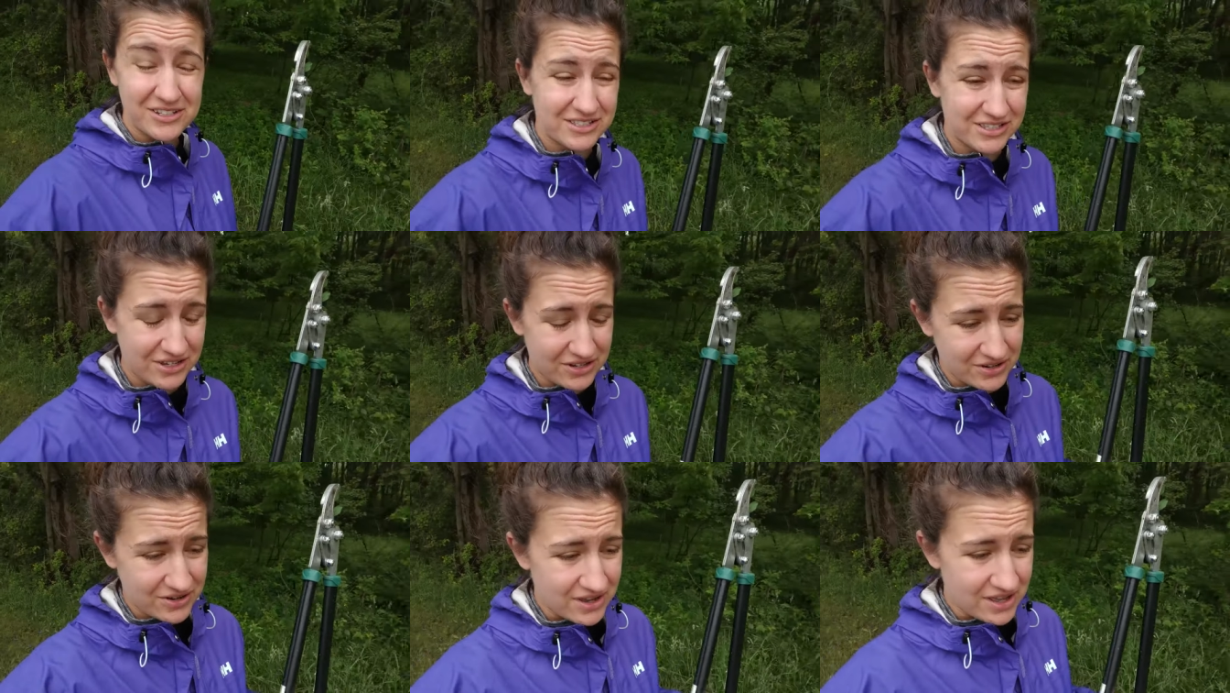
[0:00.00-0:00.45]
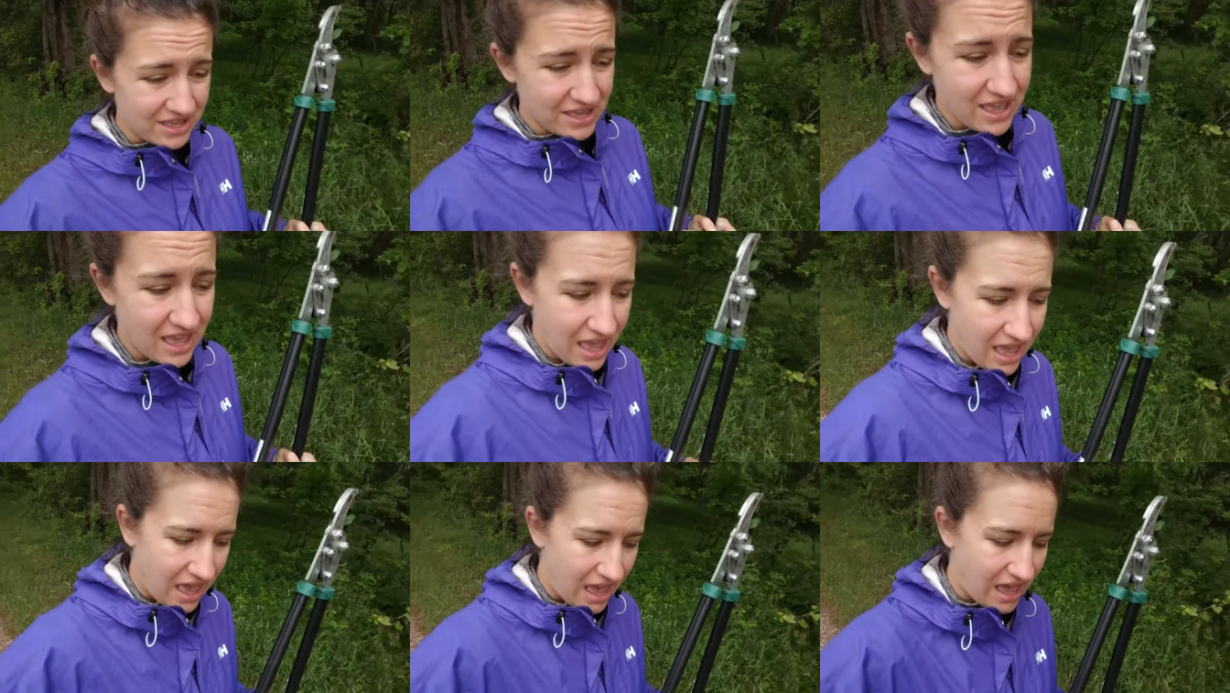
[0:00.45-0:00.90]
So
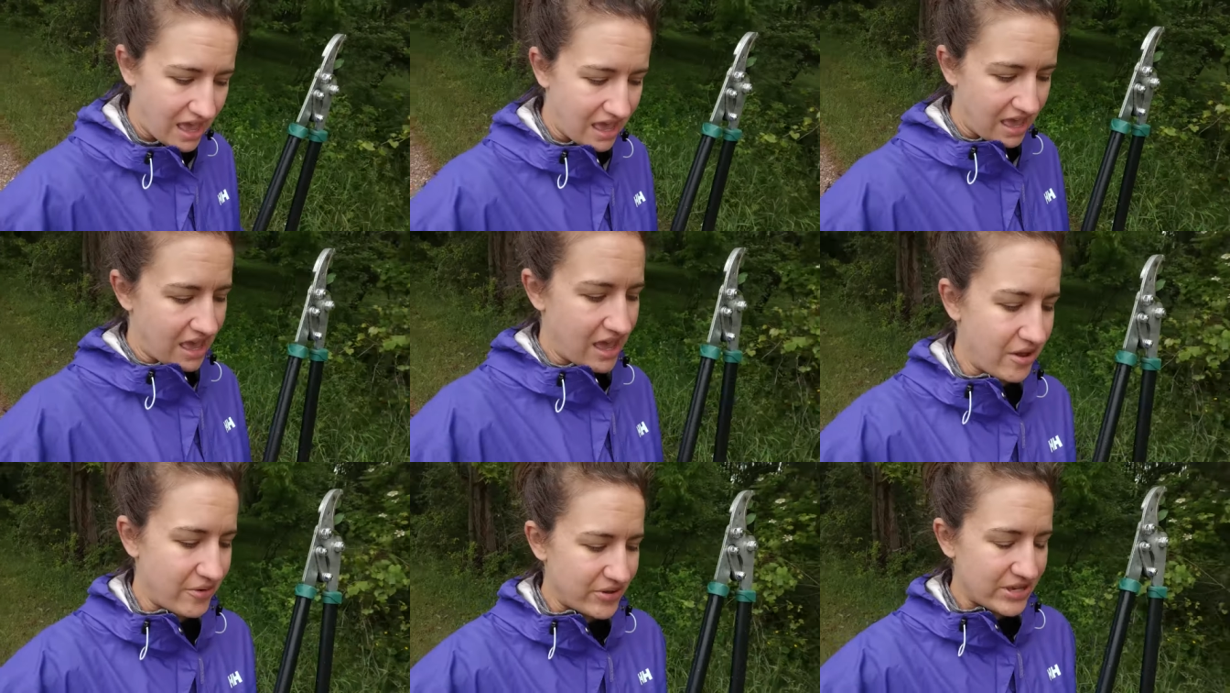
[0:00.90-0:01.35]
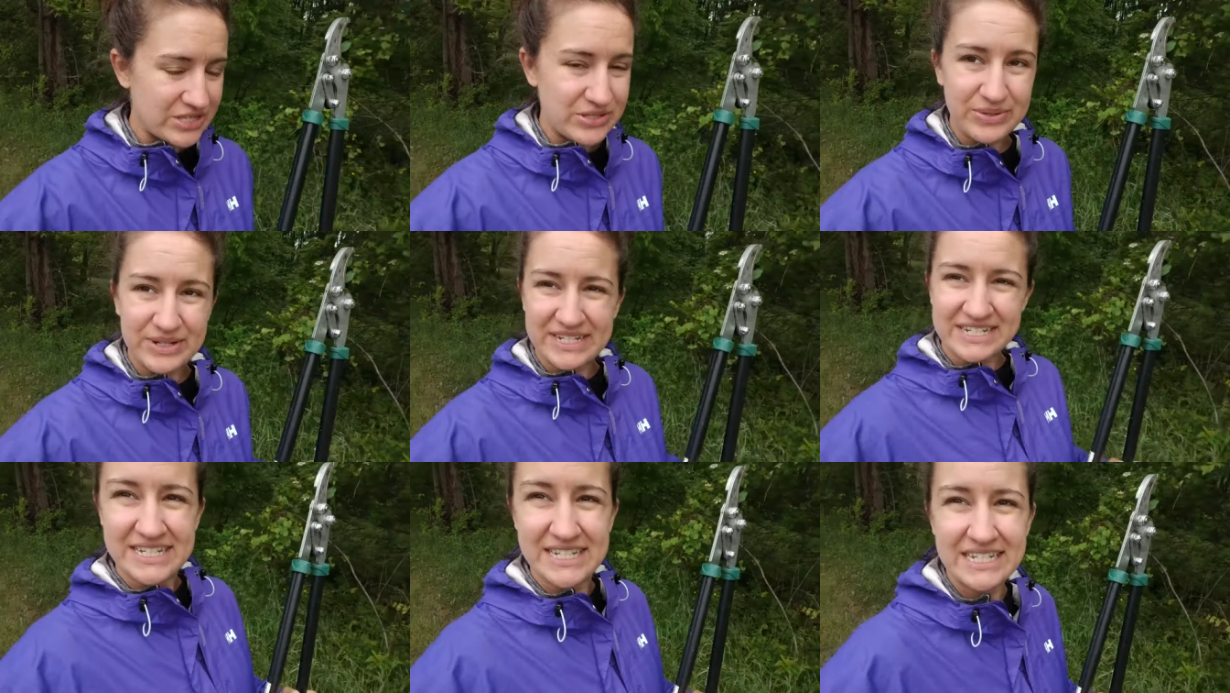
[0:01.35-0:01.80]
uh, we
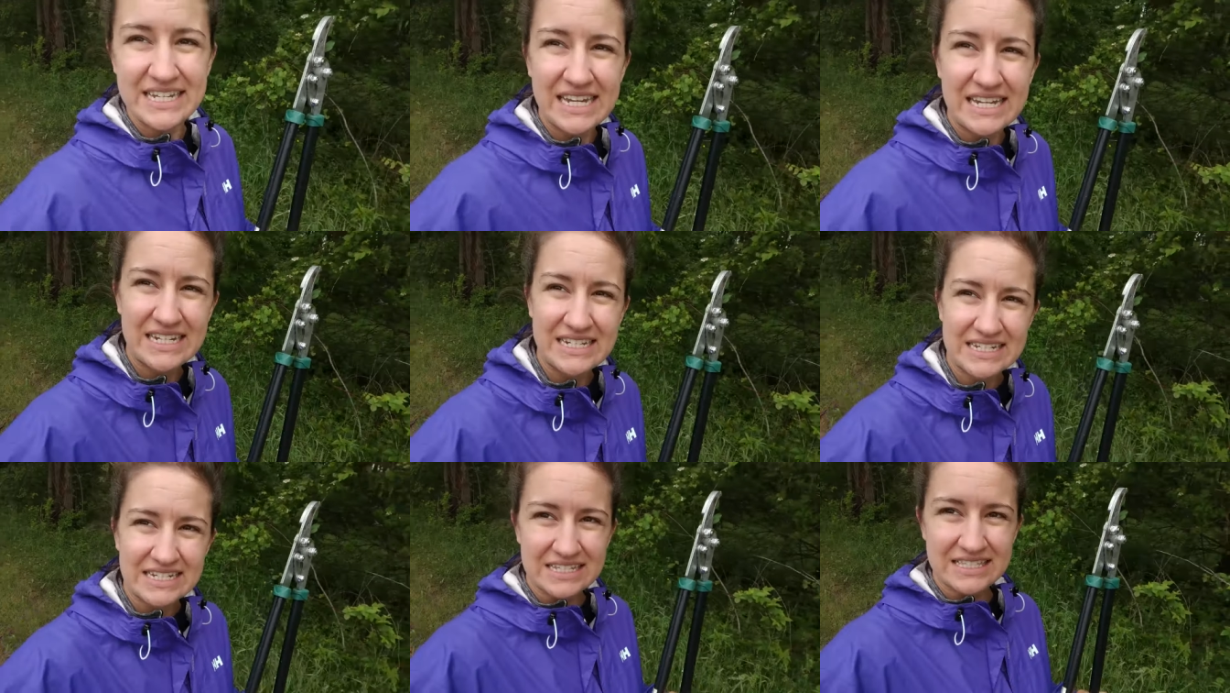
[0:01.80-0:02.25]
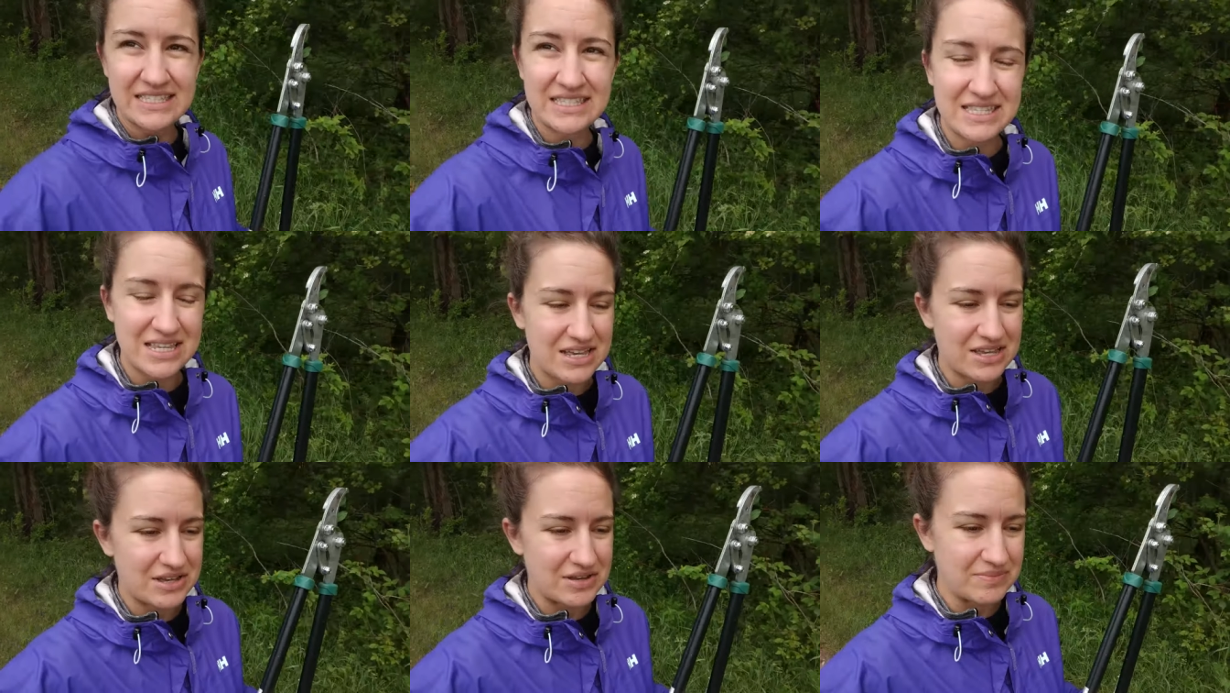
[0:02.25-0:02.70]
switched and did
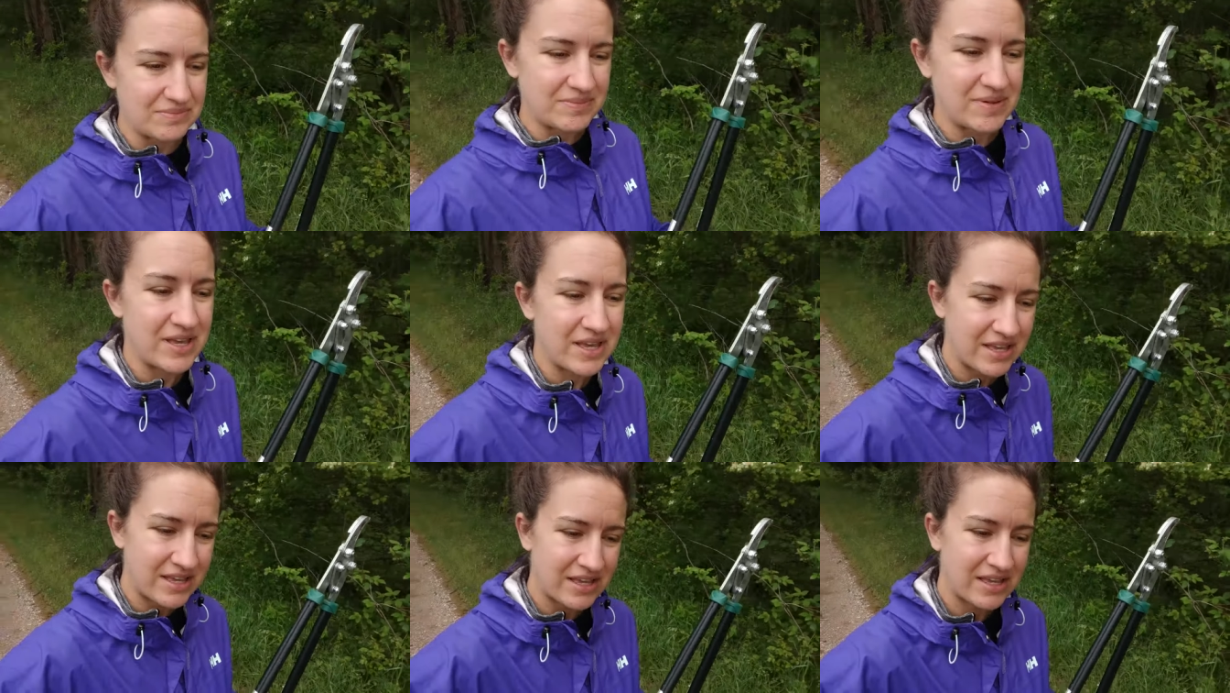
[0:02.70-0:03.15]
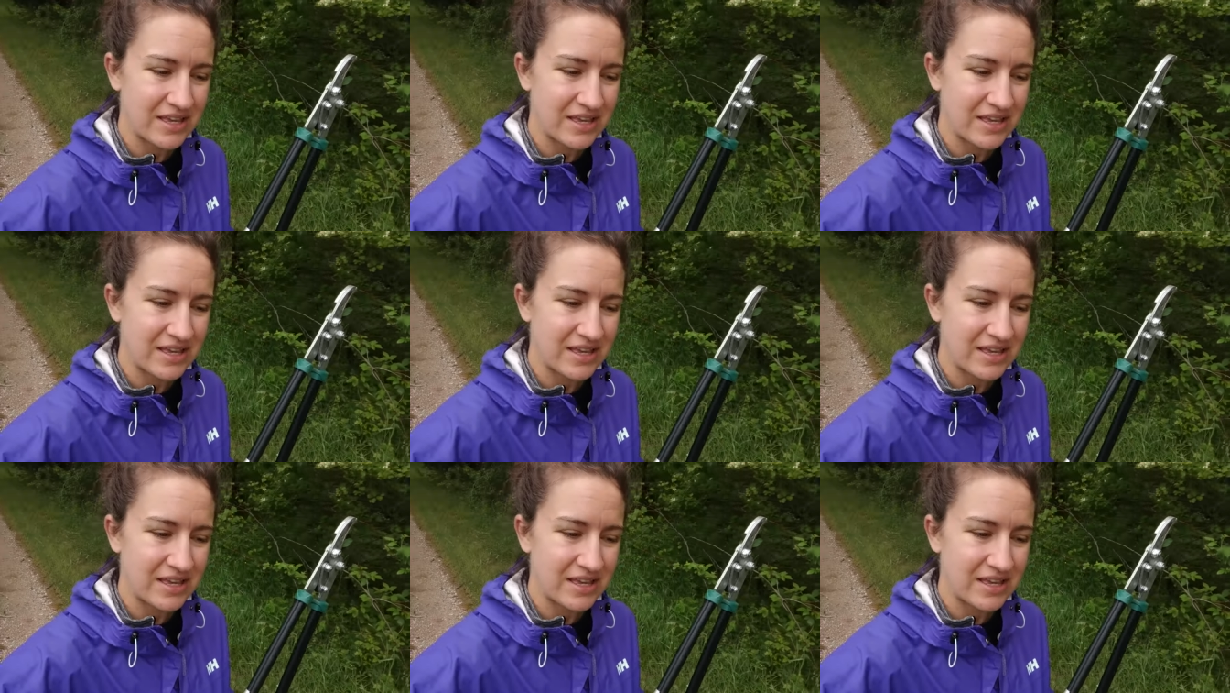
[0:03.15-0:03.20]
some